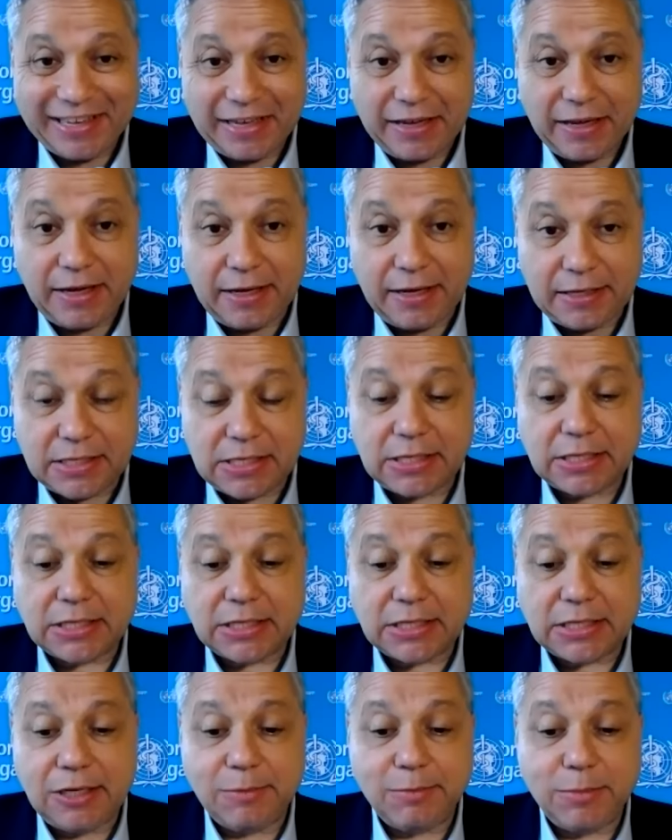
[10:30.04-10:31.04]

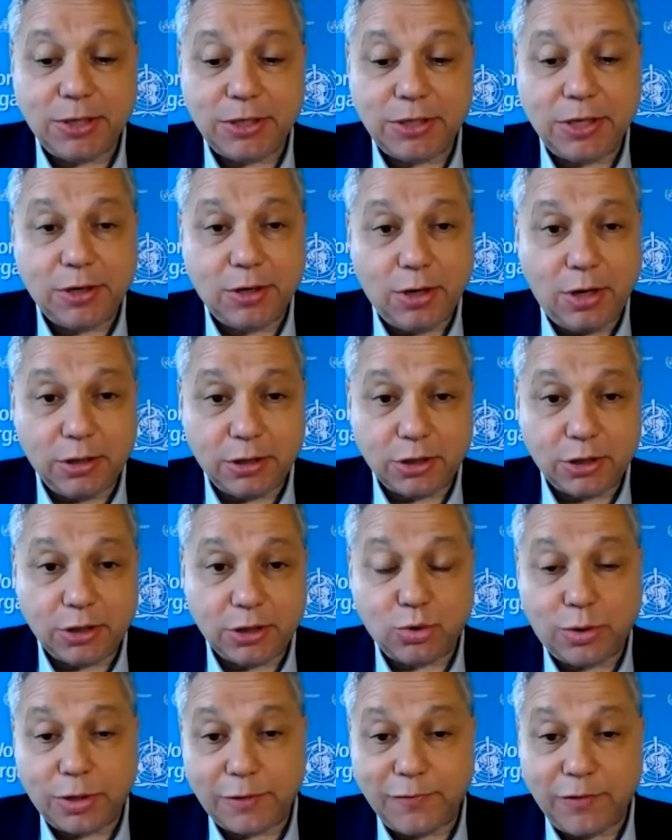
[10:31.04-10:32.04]
$16 billion
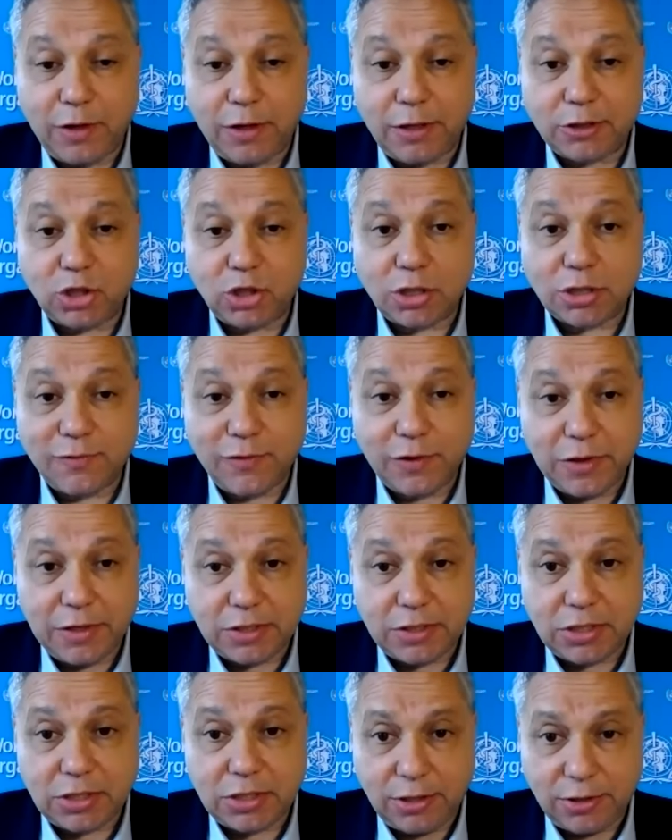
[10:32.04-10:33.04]
shortfall just for
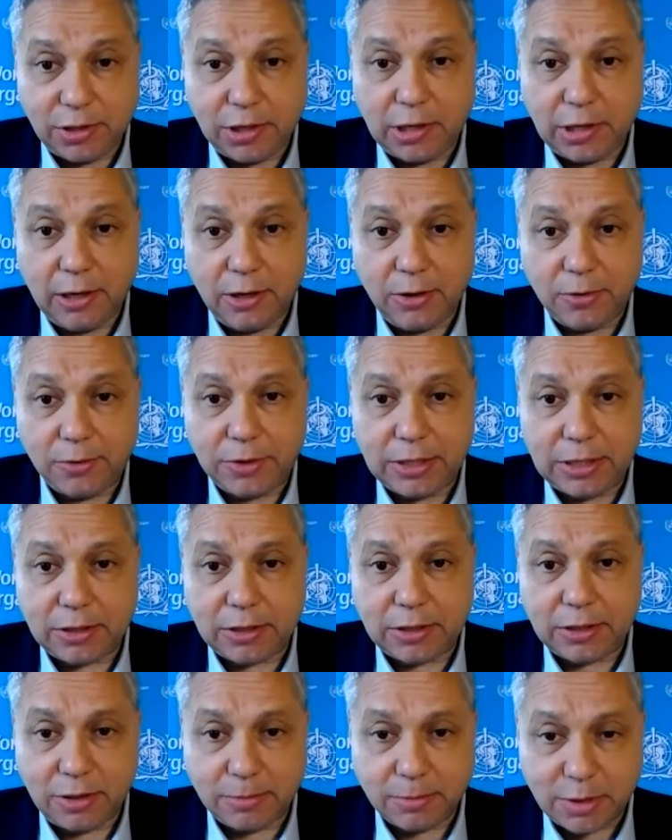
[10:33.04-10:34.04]
this year alone in
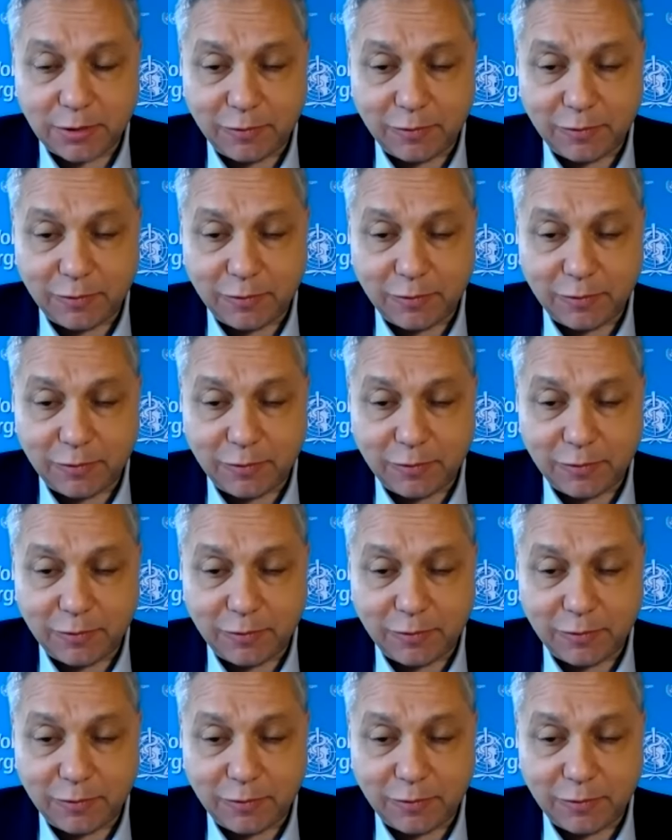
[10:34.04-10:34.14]
terms